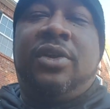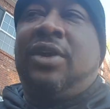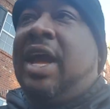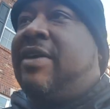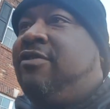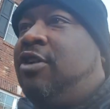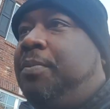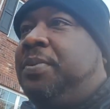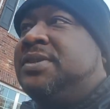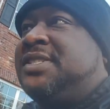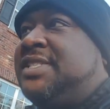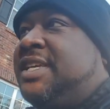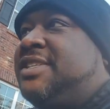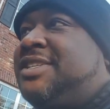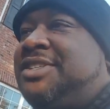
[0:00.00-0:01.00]
Have you
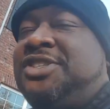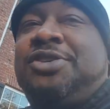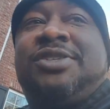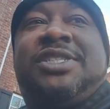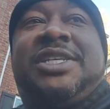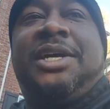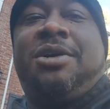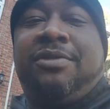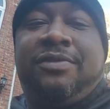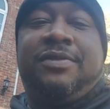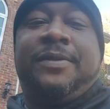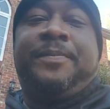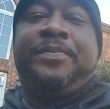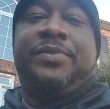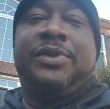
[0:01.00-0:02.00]
positioned yourself?
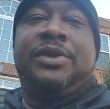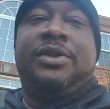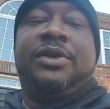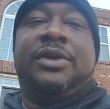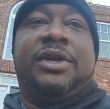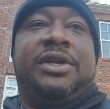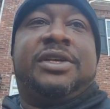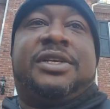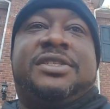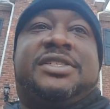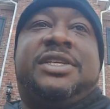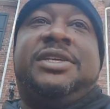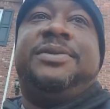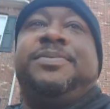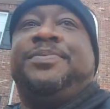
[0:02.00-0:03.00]
Because
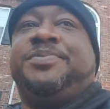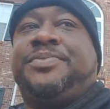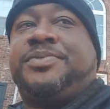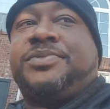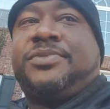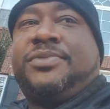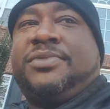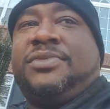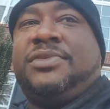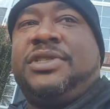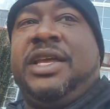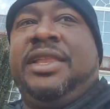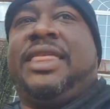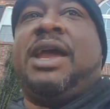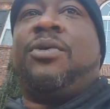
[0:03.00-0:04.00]
see,
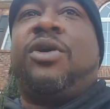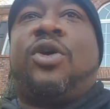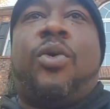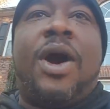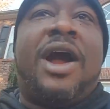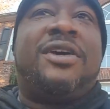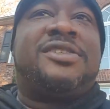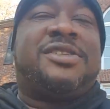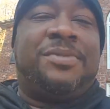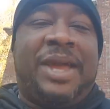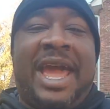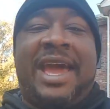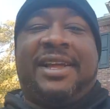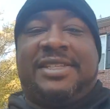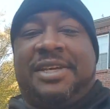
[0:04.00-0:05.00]
that requires some
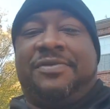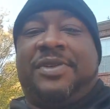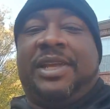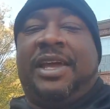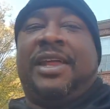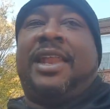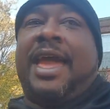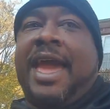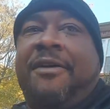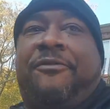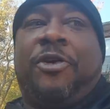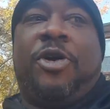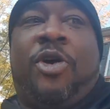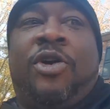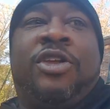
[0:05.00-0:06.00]
activity and
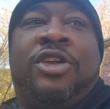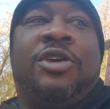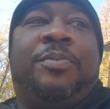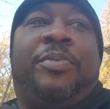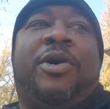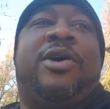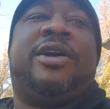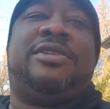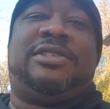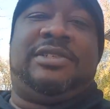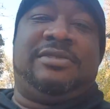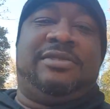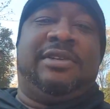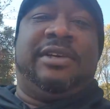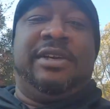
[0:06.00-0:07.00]
effort on your part.
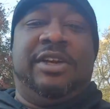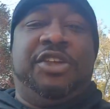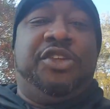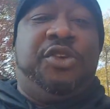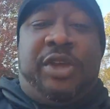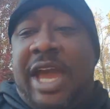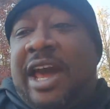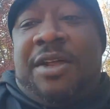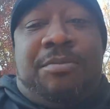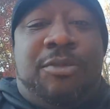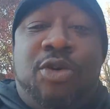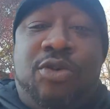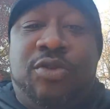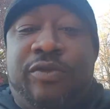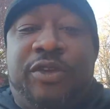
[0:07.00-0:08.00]
You got to
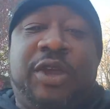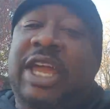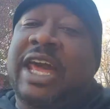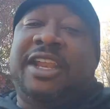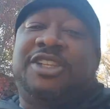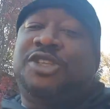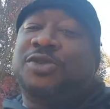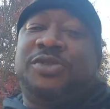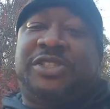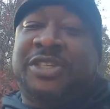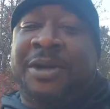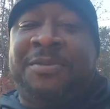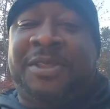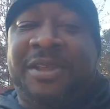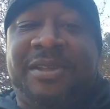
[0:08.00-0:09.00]
move. You got to do
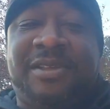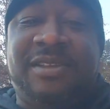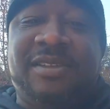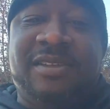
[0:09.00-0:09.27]
something.